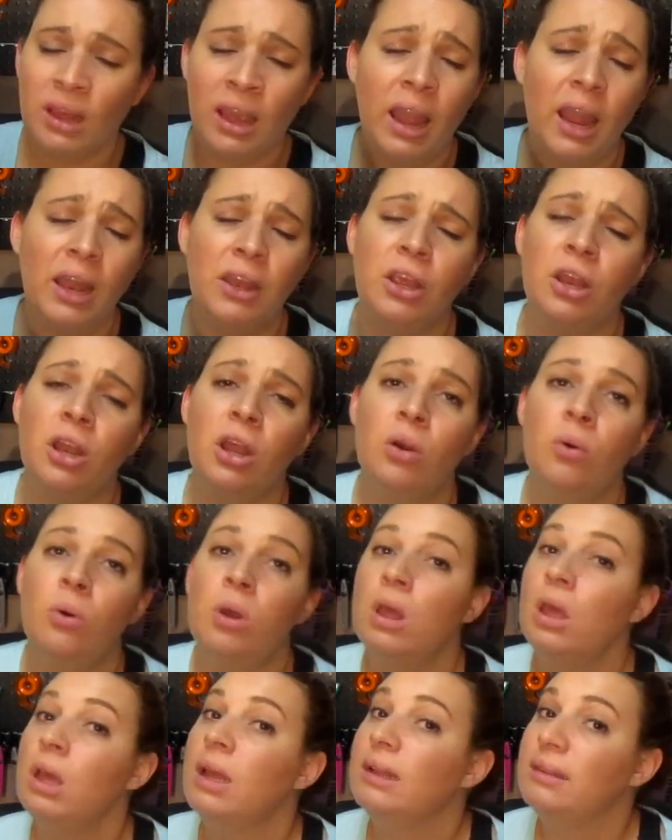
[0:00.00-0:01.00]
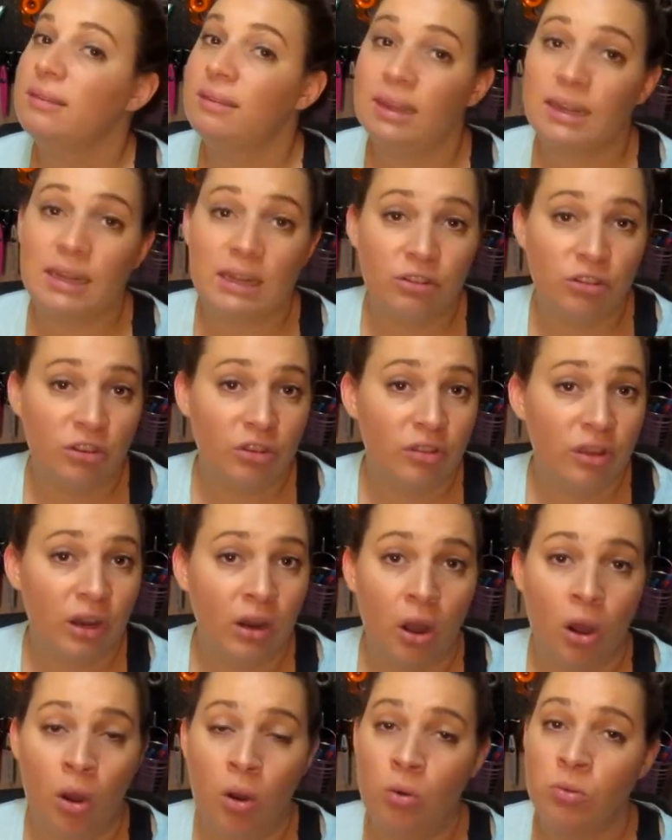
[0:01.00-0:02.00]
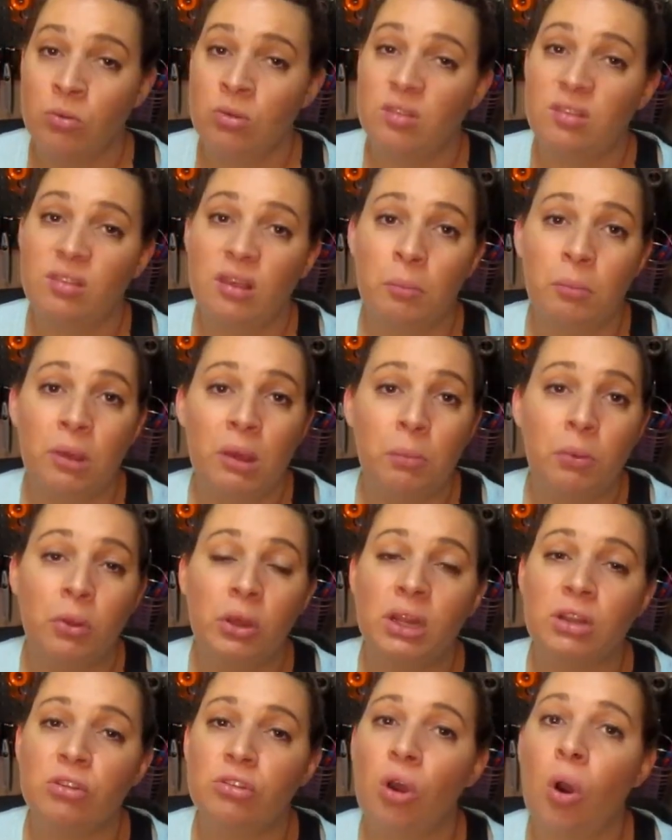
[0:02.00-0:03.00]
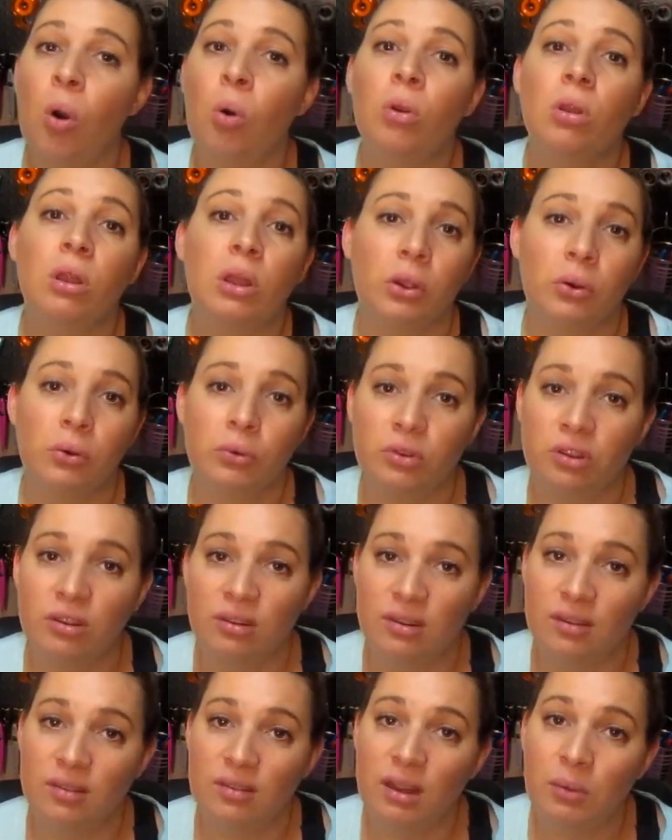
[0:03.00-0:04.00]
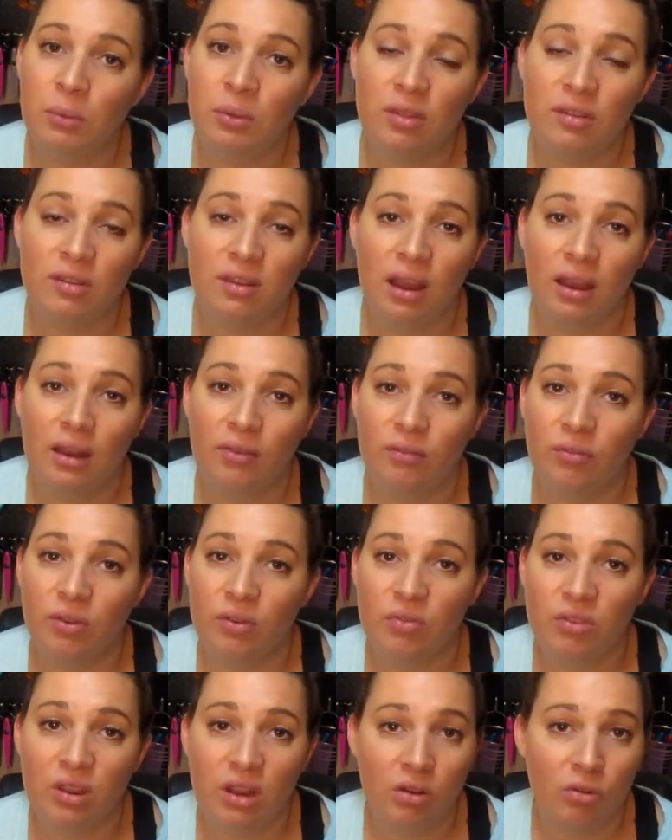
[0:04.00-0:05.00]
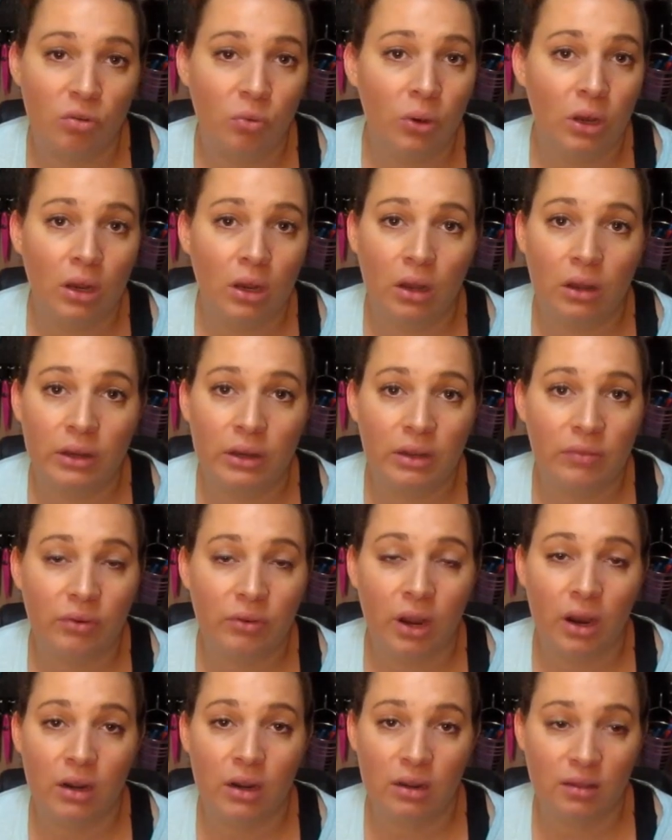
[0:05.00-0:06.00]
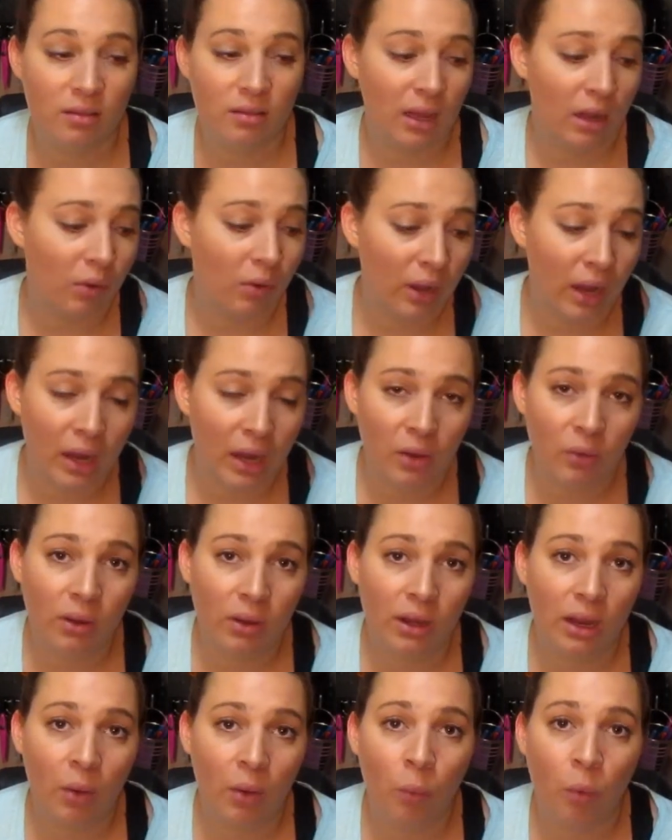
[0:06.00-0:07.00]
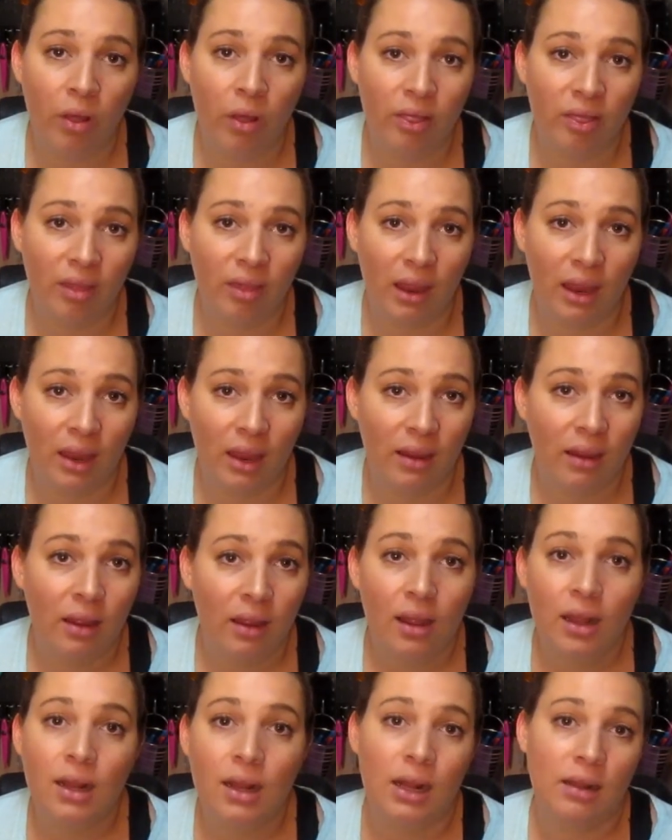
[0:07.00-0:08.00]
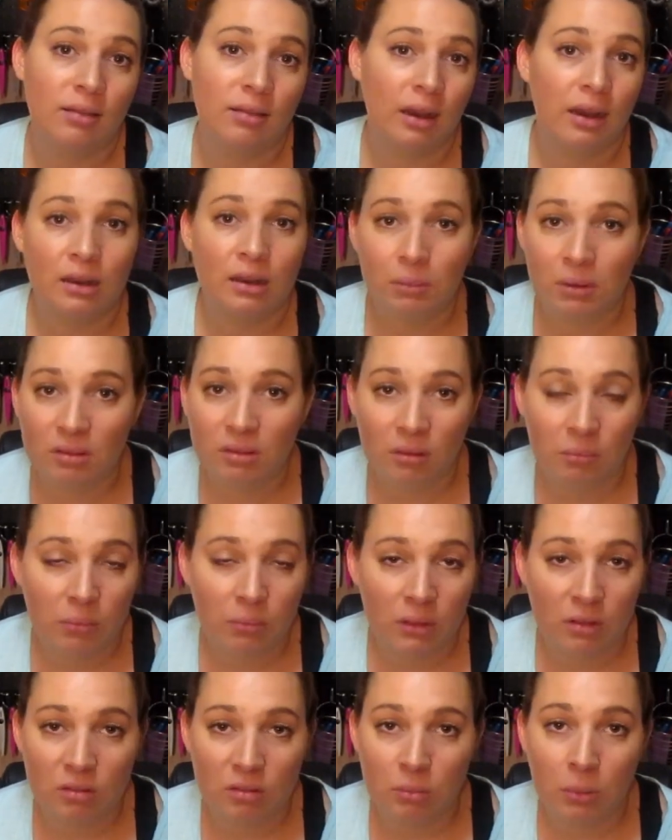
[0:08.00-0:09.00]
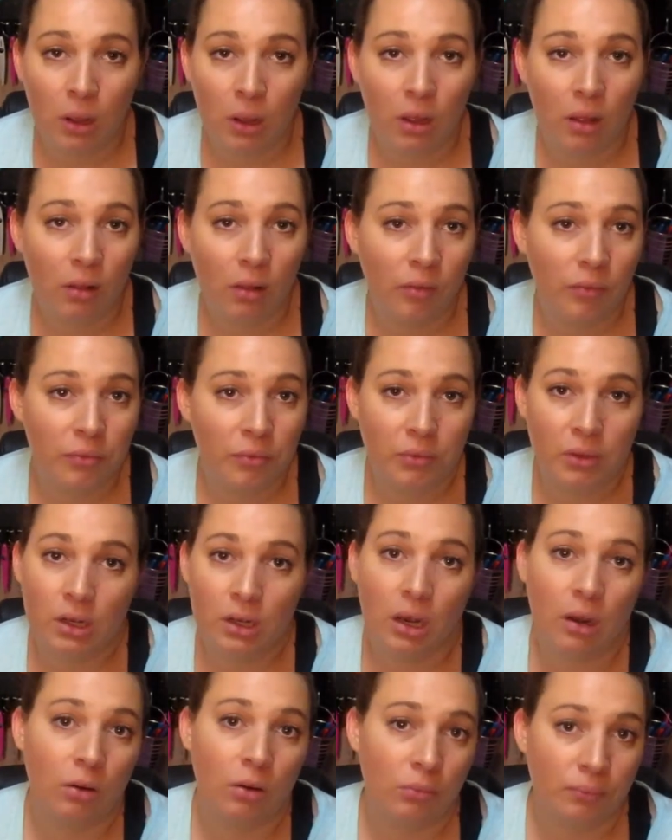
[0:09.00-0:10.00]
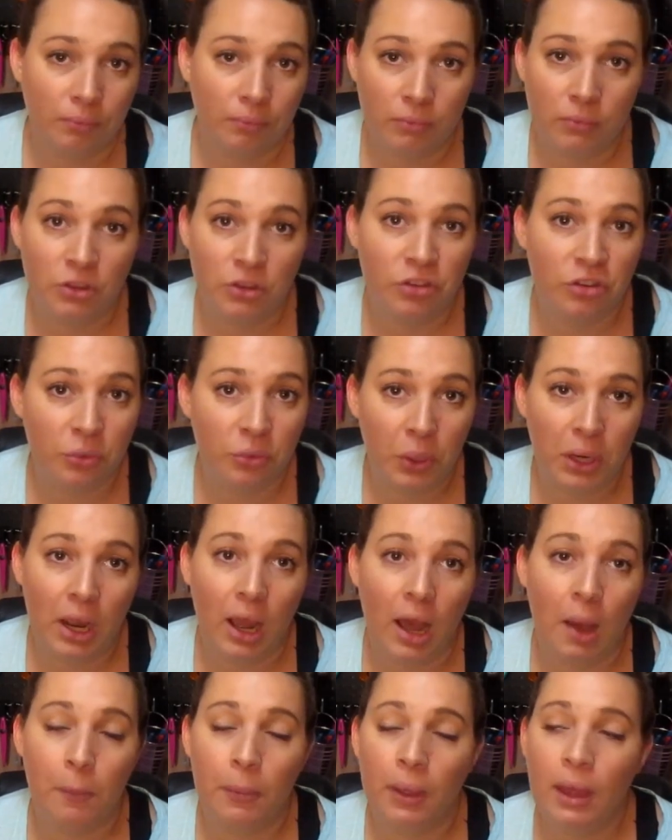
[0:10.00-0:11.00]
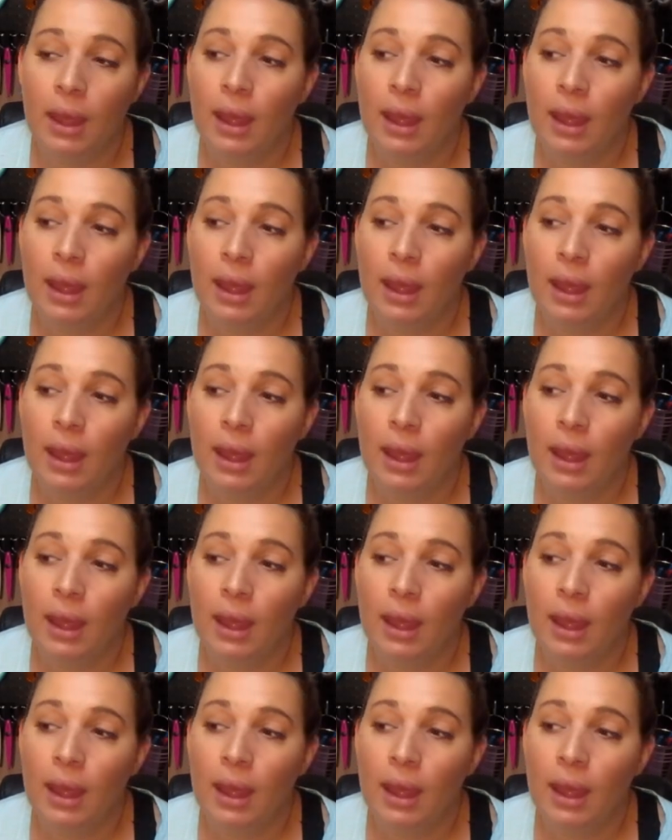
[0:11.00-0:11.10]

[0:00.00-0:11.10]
And, you know, to each is their own. Some people can totally go to Disney with a $10, $15, $20 gift card and say, okay, you can get one thing. It's got to be something small, you know, do it up.